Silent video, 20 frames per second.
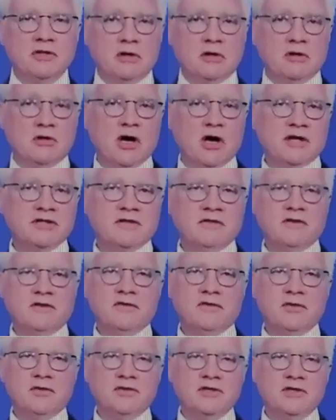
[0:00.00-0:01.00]
loss of
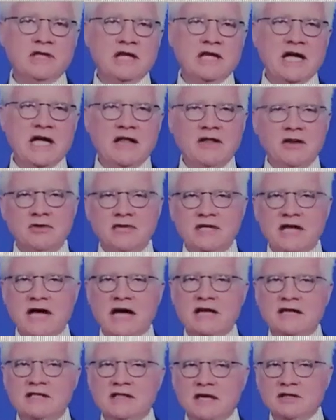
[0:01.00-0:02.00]
diversity and there's
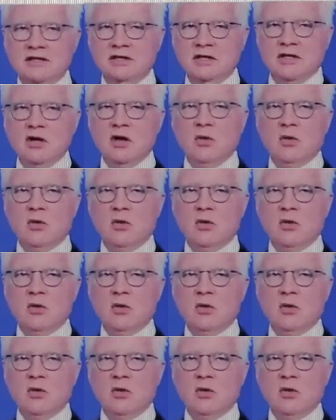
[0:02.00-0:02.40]
excess,